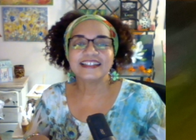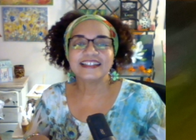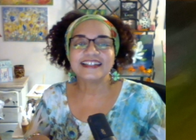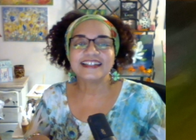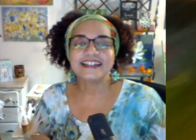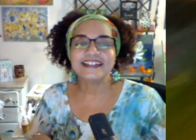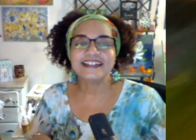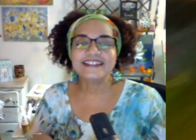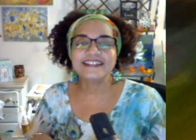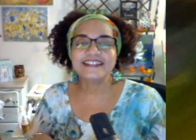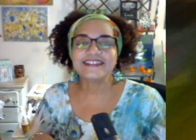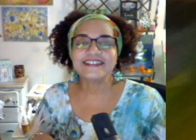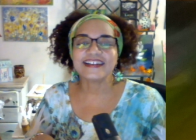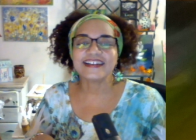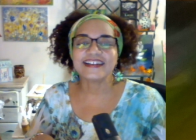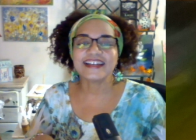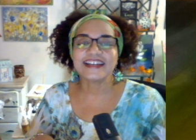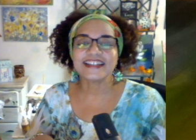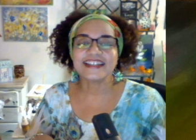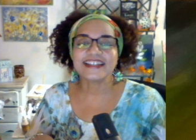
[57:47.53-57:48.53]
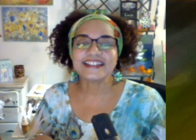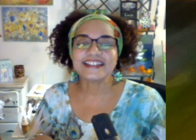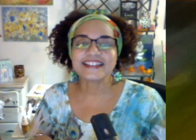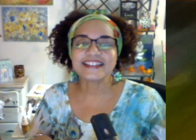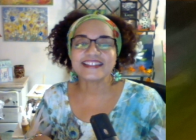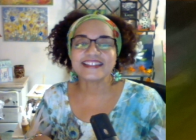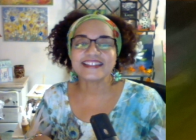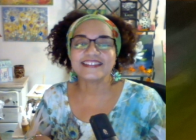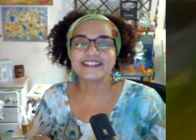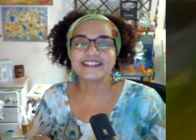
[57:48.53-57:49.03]
All right,
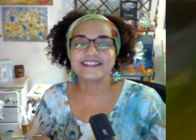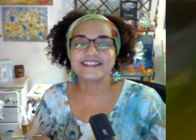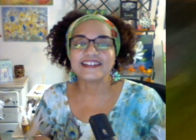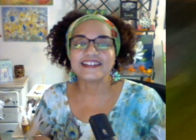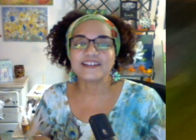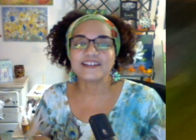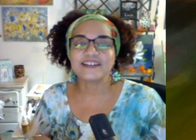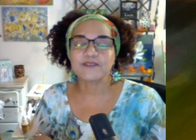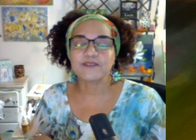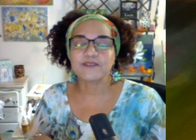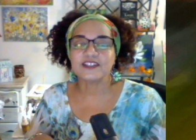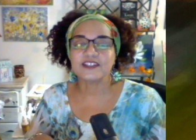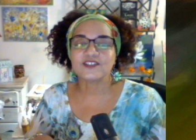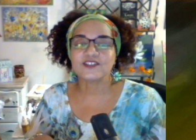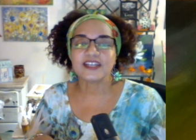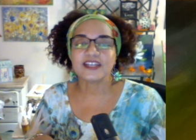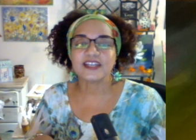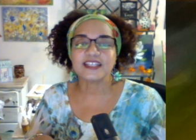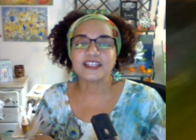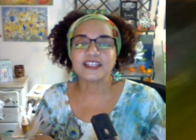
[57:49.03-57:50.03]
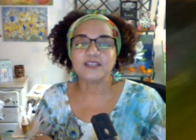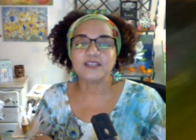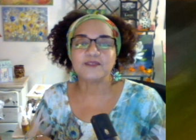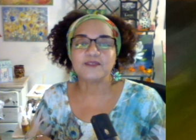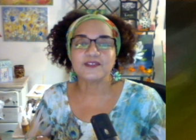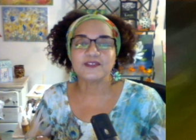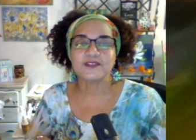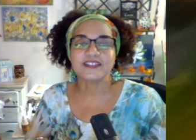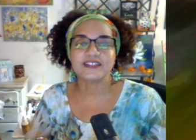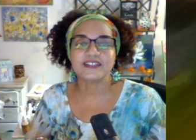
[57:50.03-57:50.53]
so I'm going to try to keep
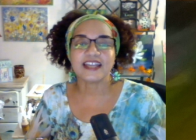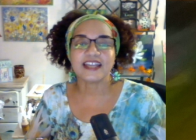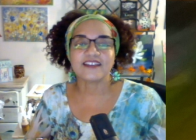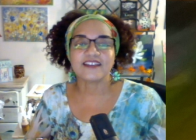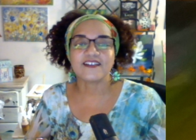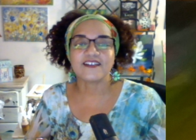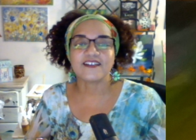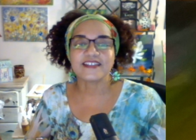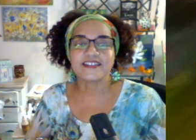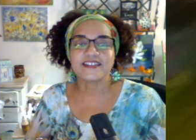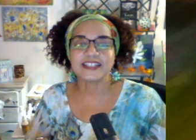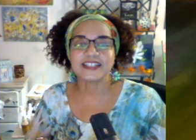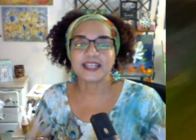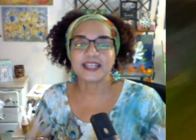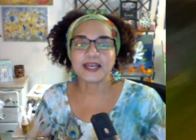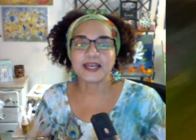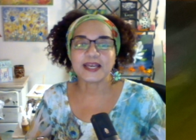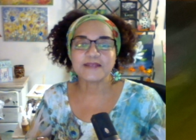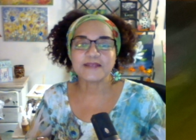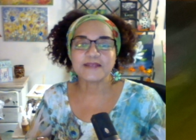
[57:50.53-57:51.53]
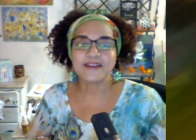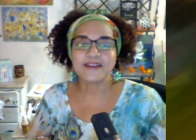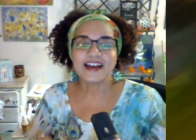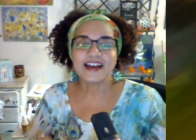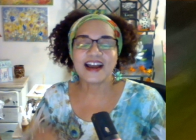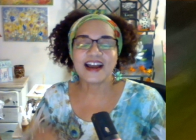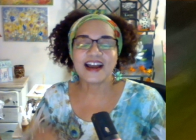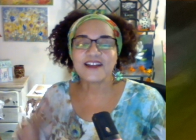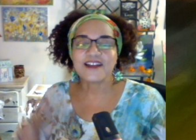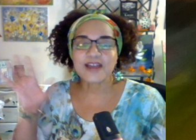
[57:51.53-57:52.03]
doing that all the time.
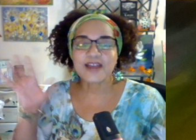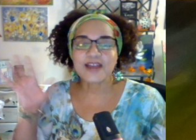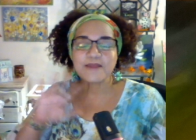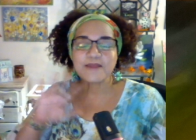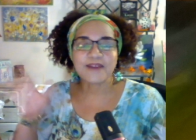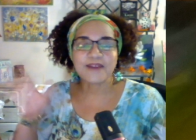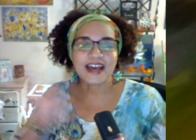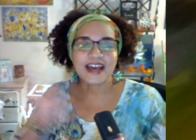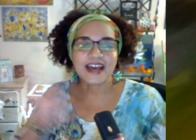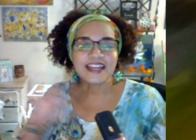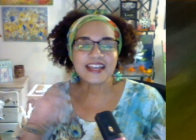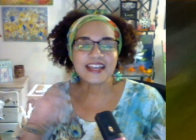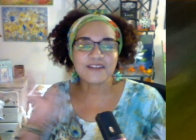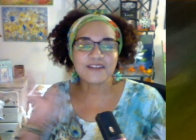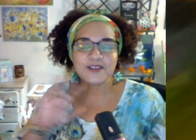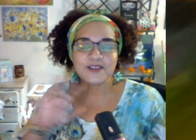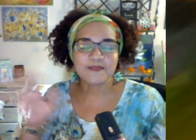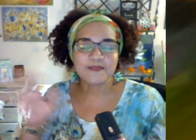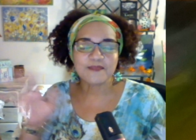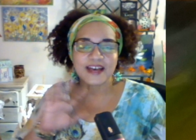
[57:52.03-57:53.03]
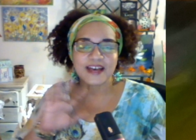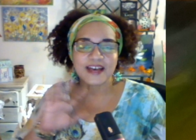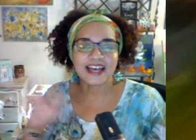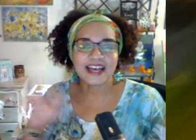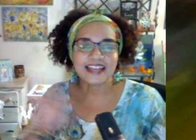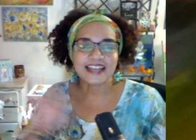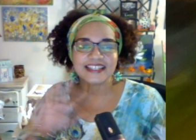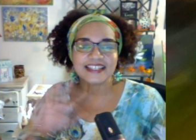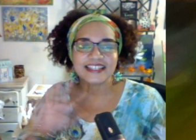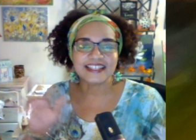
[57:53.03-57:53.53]
All right, bye,
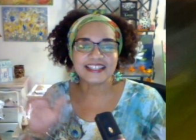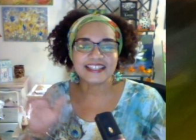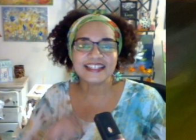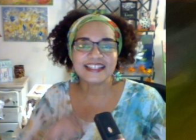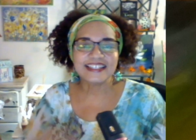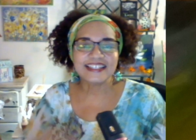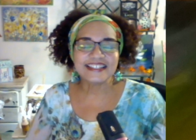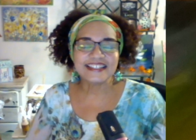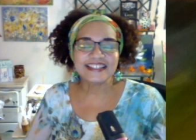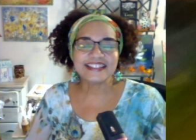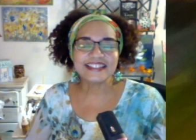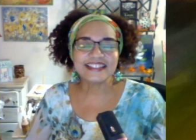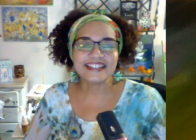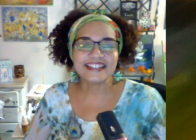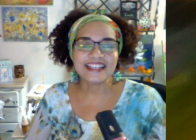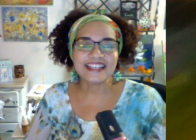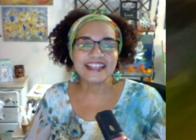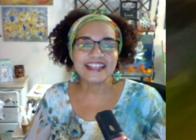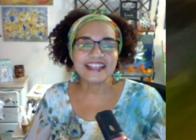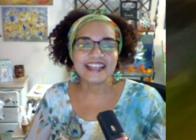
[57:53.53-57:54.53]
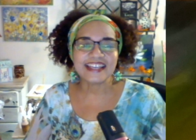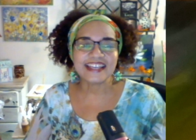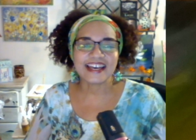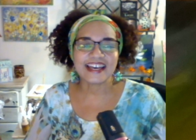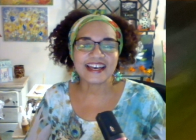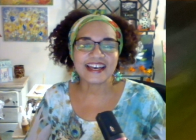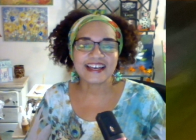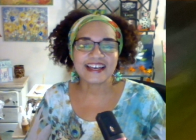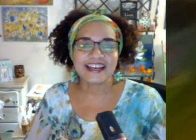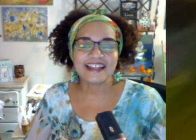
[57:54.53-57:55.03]
everybody. See
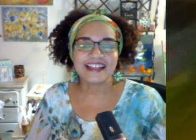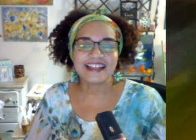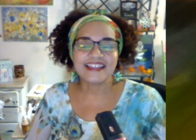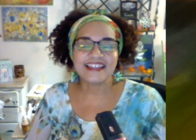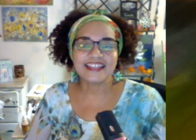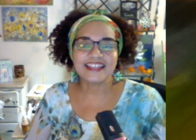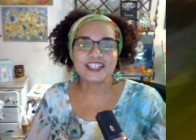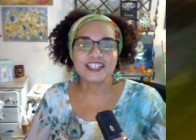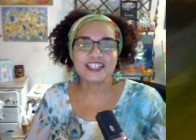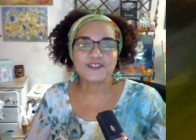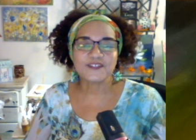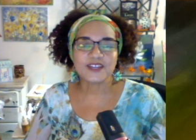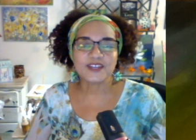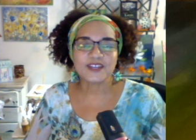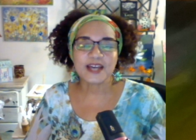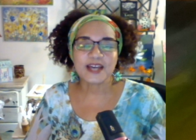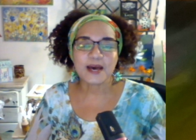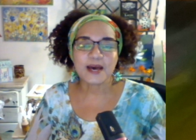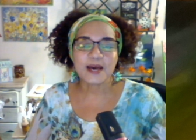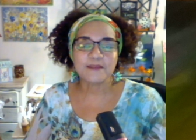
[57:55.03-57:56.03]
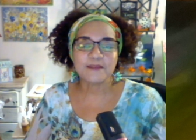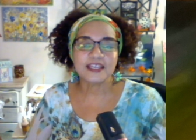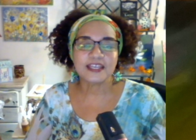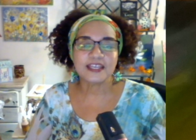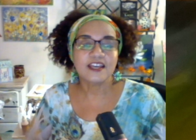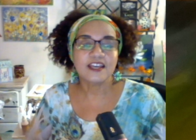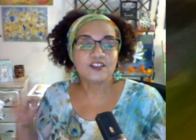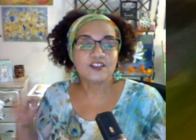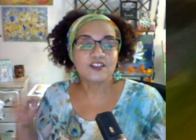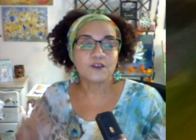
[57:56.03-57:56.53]
ya. Thanks for
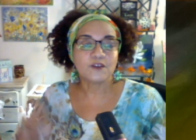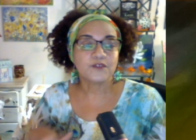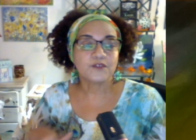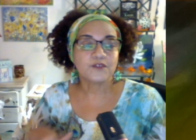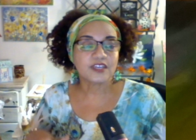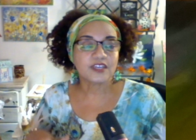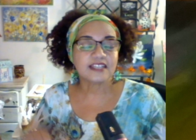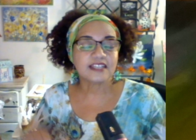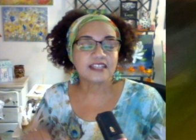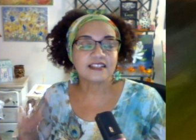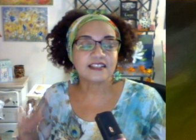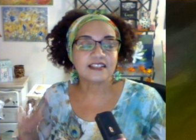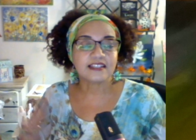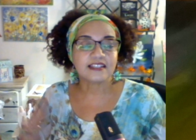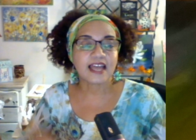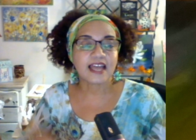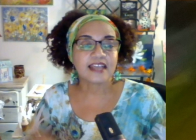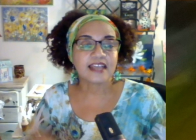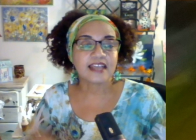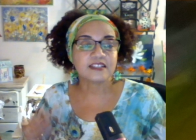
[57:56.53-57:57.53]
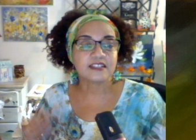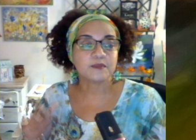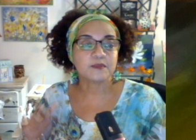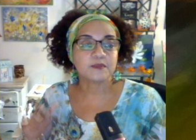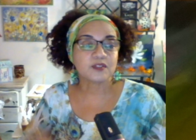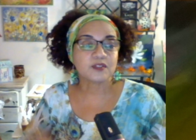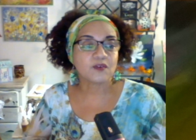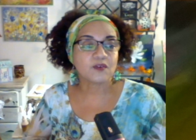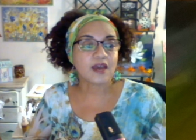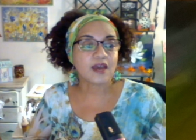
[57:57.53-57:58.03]
coming. Don't forget to like,
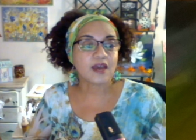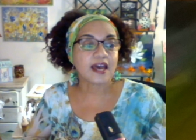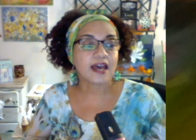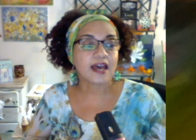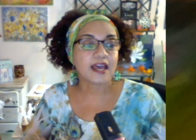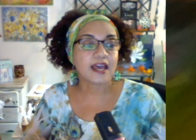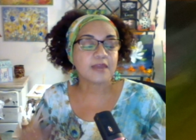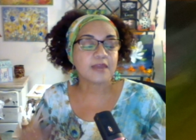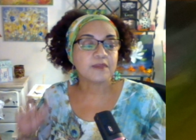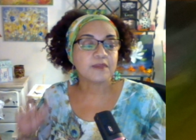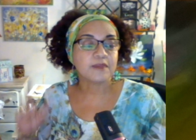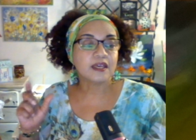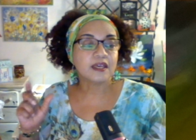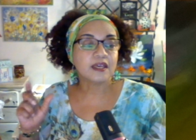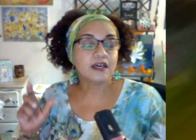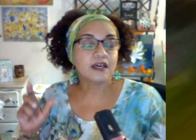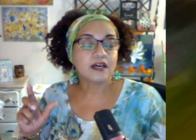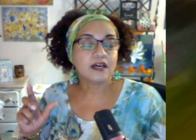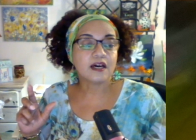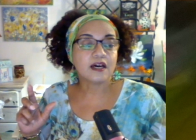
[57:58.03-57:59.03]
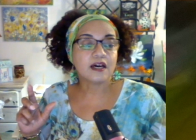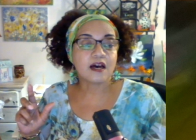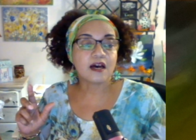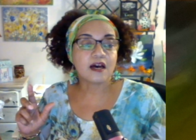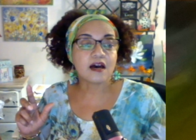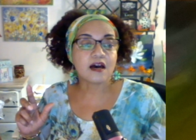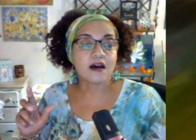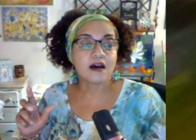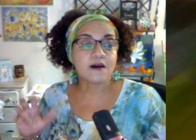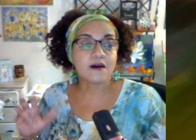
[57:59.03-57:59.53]
subscribe,
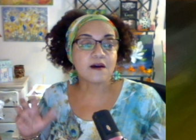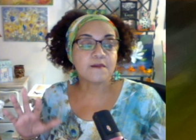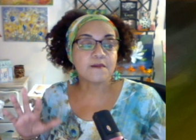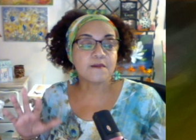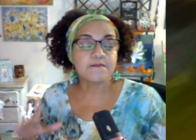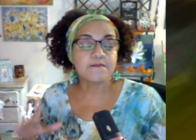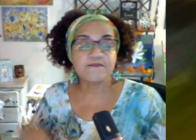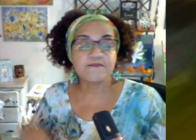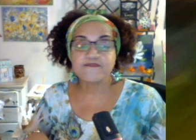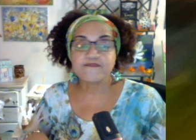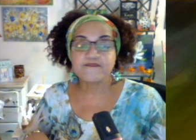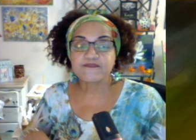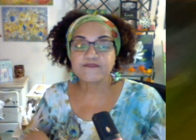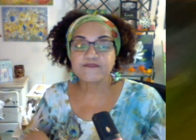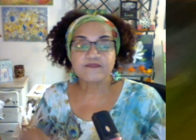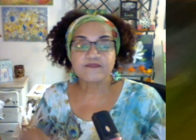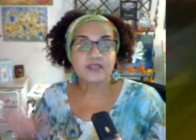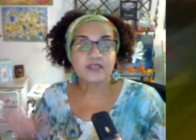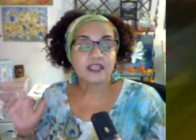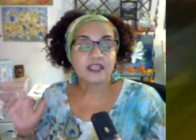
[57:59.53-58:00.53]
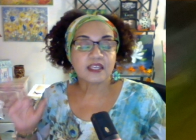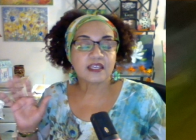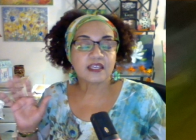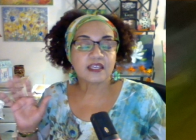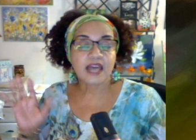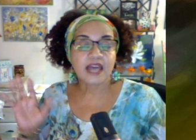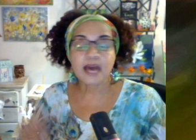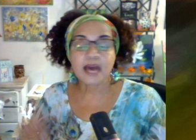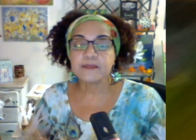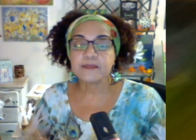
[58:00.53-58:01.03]
um,
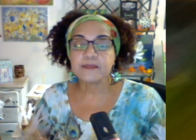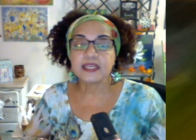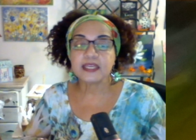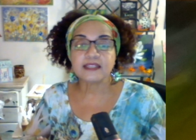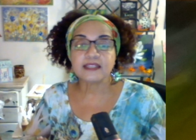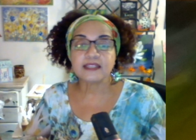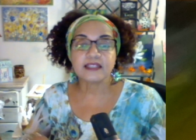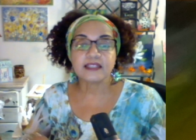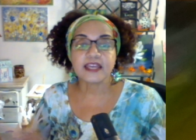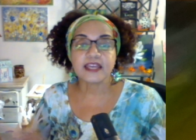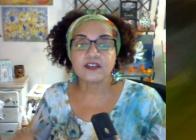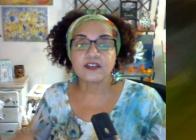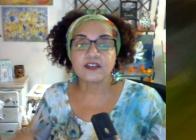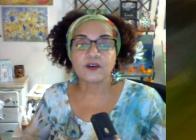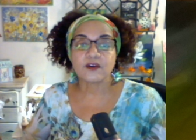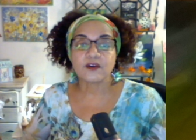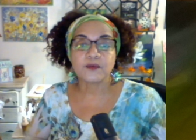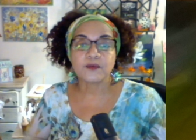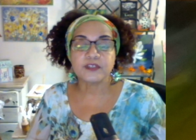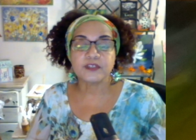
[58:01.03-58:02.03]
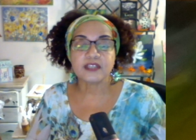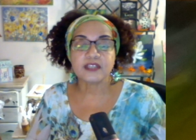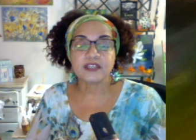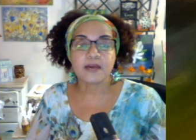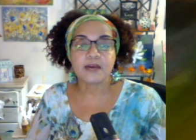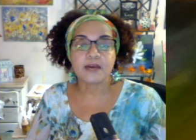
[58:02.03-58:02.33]
comment later when you come